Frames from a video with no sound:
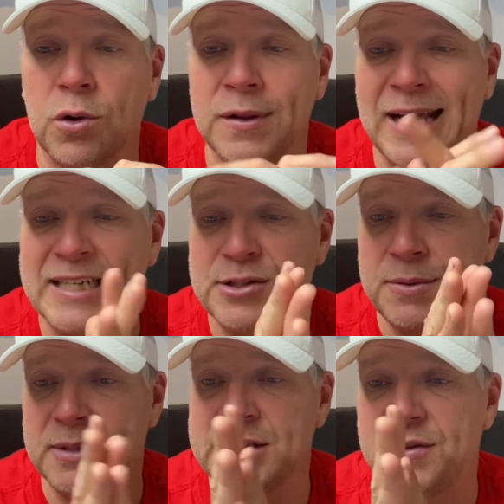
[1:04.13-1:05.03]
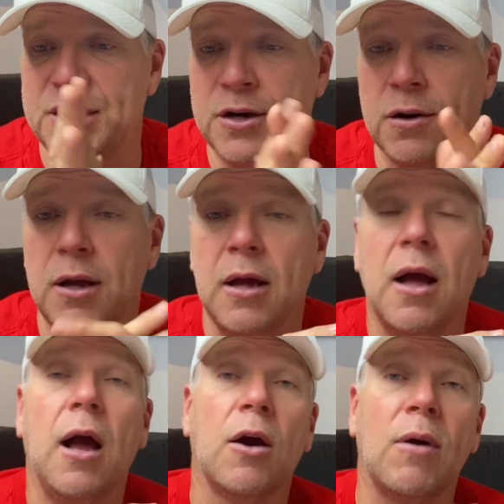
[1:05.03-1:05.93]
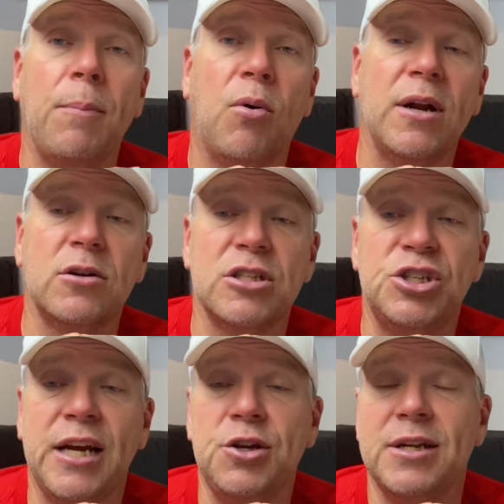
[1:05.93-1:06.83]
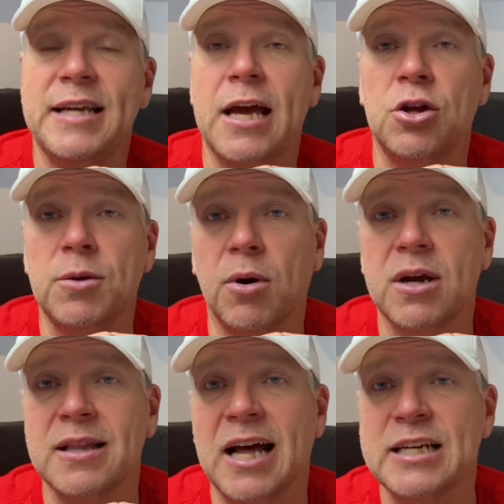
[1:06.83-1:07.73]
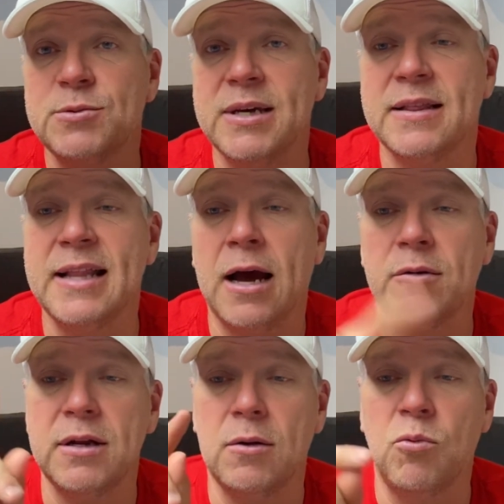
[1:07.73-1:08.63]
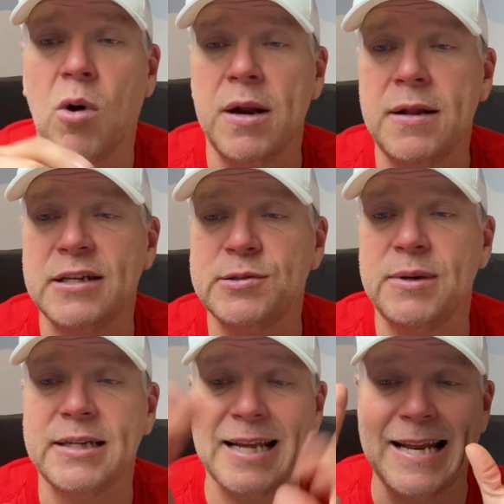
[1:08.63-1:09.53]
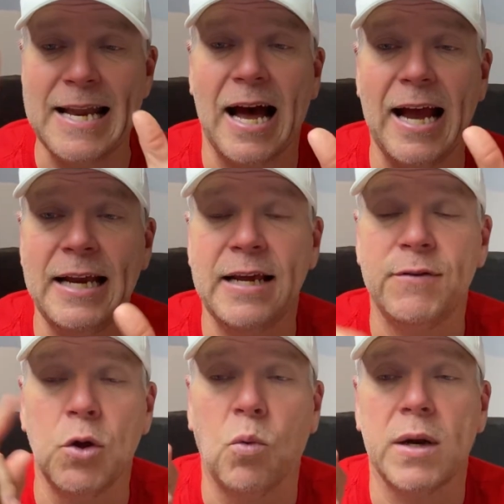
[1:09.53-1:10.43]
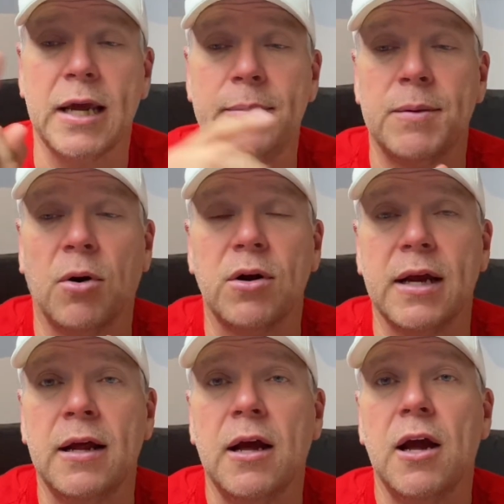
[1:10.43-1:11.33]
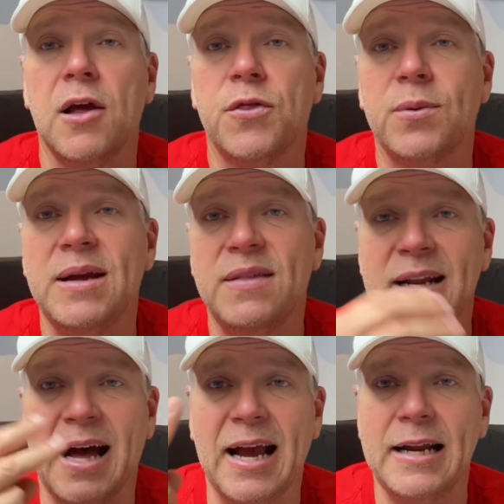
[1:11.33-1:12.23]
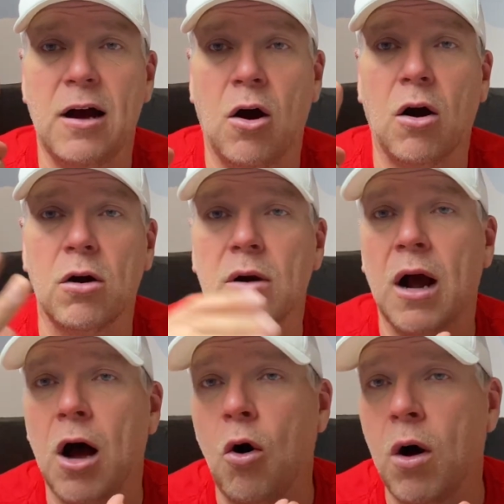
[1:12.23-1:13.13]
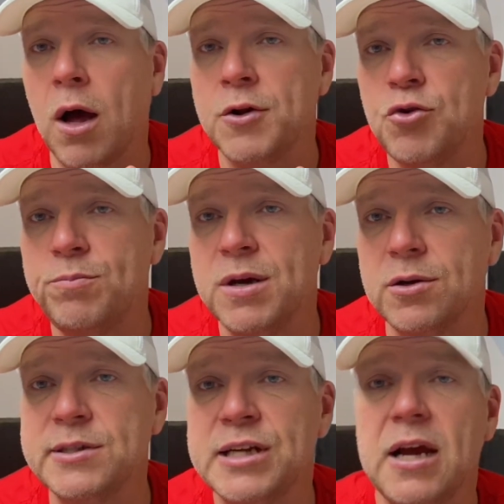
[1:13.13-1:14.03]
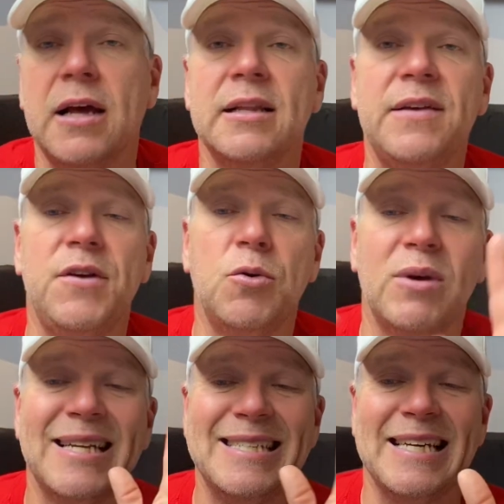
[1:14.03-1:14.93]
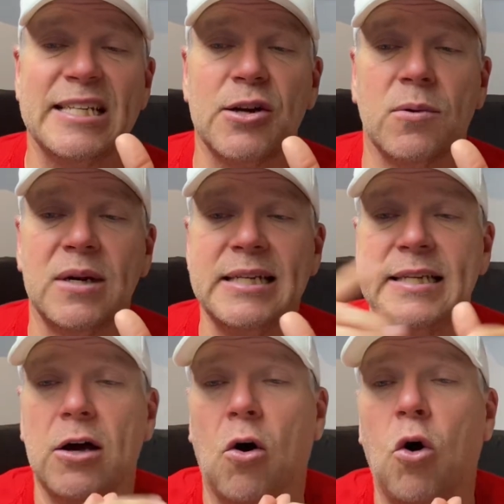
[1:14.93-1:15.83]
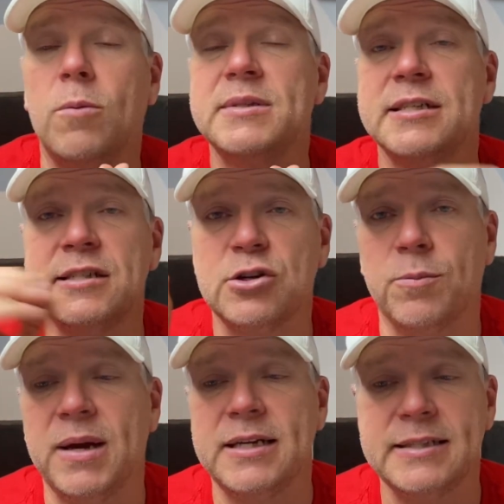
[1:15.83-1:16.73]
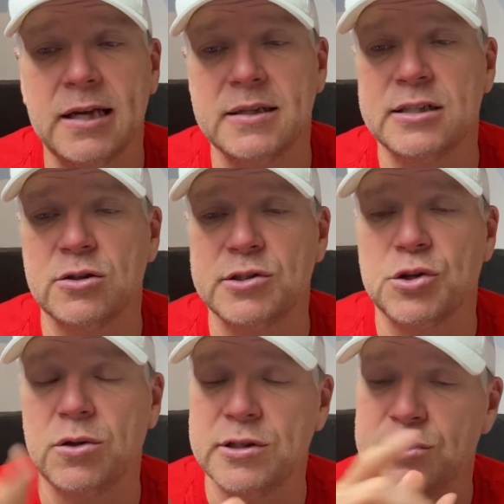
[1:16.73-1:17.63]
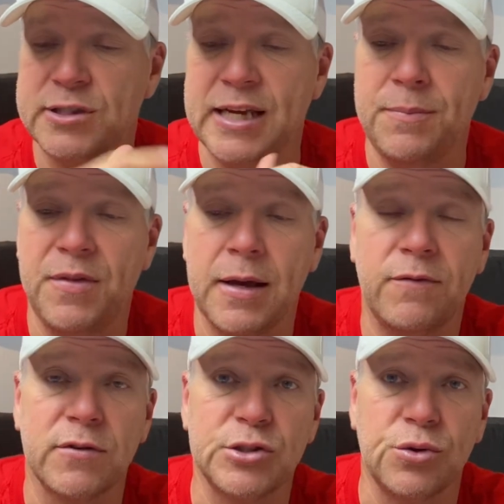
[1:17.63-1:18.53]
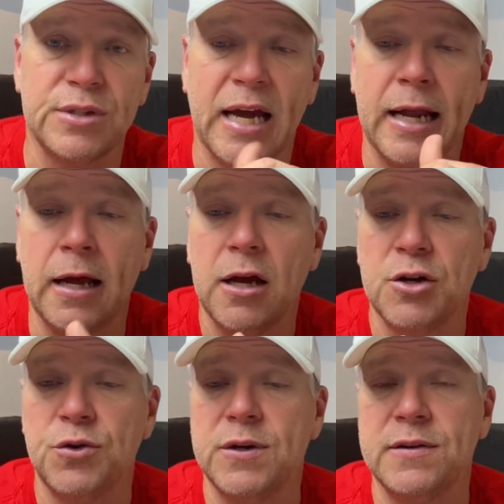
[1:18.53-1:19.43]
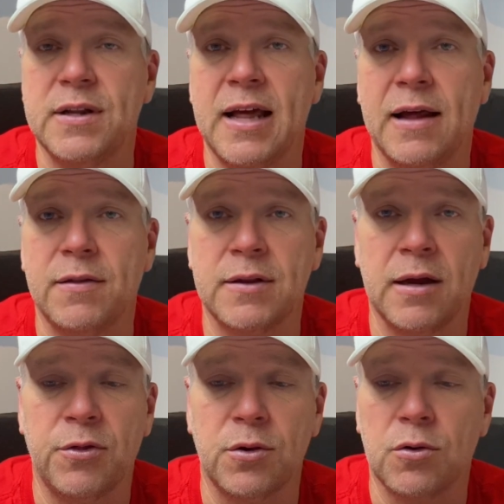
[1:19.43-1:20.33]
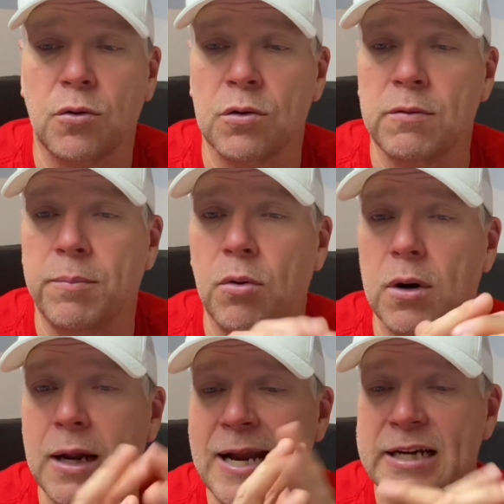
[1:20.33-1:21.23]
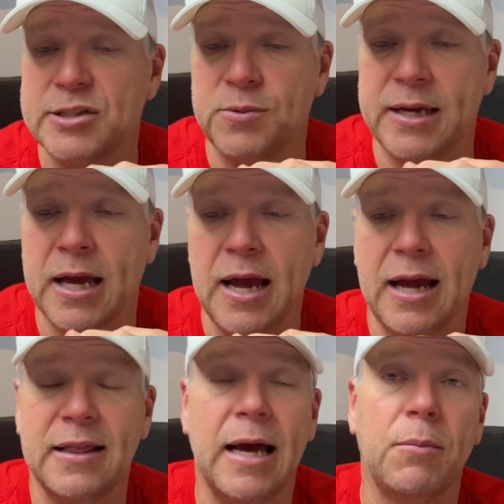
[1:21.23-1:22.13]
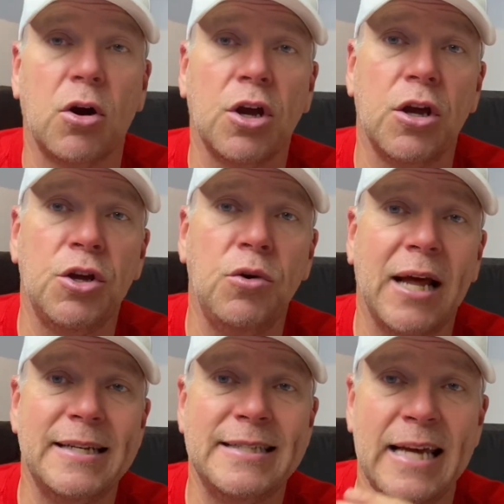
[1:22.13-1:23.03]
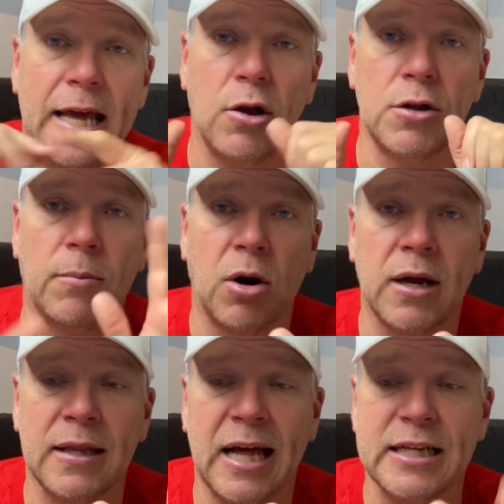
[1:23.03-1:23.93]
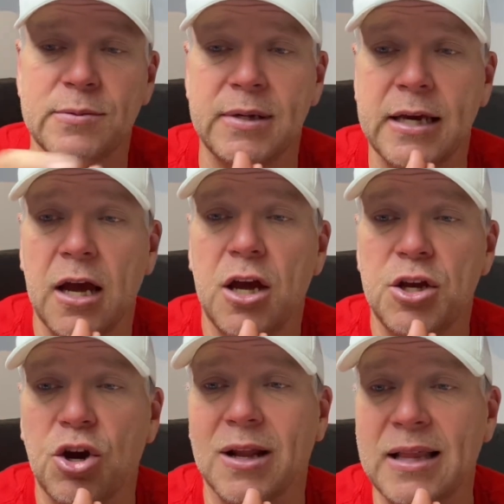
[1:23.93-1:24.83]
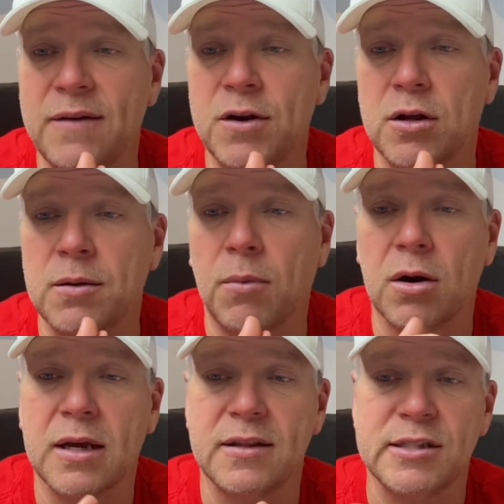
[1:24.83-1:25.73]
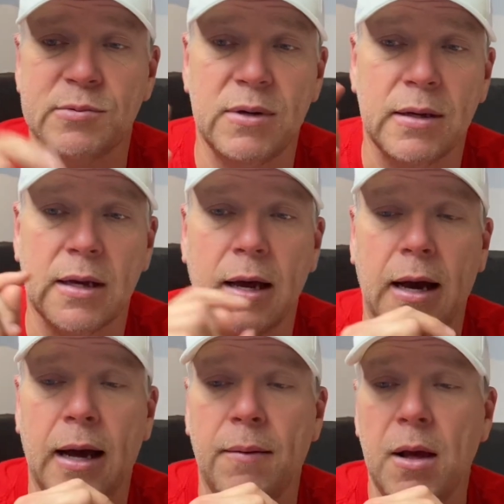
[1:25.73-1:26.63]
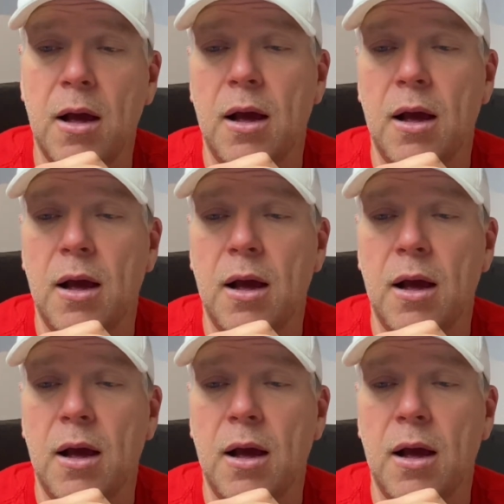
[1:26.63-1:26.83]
and last 3 months of the year. Grand Pointe, Ile-de-Chine, you had 10 on the market last week, down 1 this week to 9, even though 1 came to market. 3 of the 9 are new builds, leaving you with 6 resale homes. 0 pending sale, 0 sold, so same thing for sold data. Tune into that third quarter report next week. Landmark, you had 10 on the market last week. You got 11 on the market this week, showing